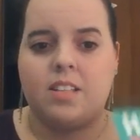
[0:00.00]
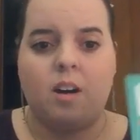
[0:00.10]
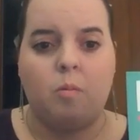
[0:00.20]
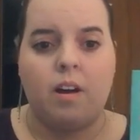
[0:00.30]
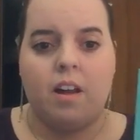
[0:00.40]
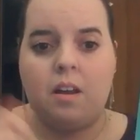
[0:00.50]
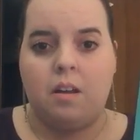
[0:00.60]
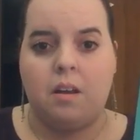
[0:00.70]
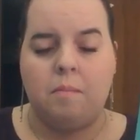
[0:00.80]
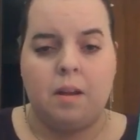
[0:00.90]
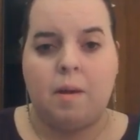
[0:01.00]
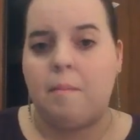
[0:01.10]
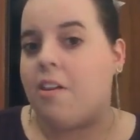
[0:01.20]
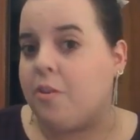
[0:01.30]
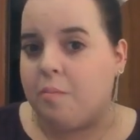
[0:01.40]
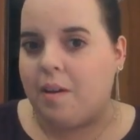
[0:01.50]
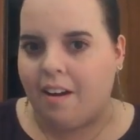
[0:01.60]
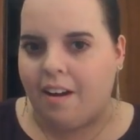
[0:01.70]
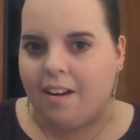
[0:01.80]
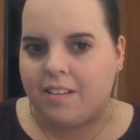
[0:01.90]
tuck one in my bathroom
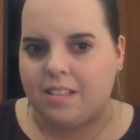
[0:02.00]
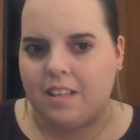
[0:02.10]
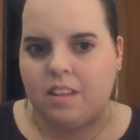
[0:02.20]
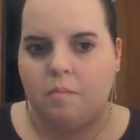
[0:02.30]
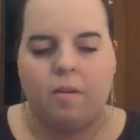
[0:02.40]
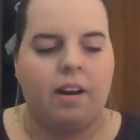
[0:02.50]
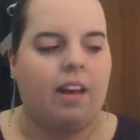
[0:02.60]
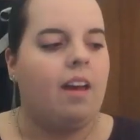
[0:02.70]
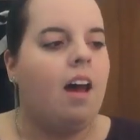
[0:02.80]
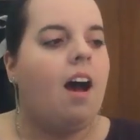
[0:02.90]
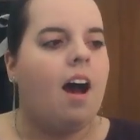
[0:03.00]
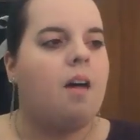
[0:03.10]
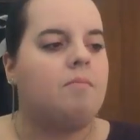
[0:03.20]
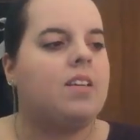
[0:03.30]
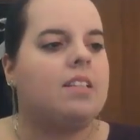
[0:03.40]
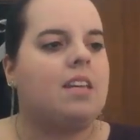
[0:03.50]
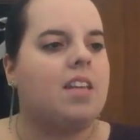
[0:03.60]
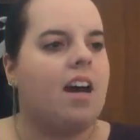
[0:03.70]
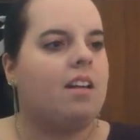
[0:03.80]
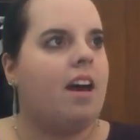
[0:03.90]
mirror to see in the morning, um, things like
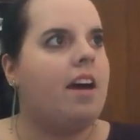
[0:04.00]
that.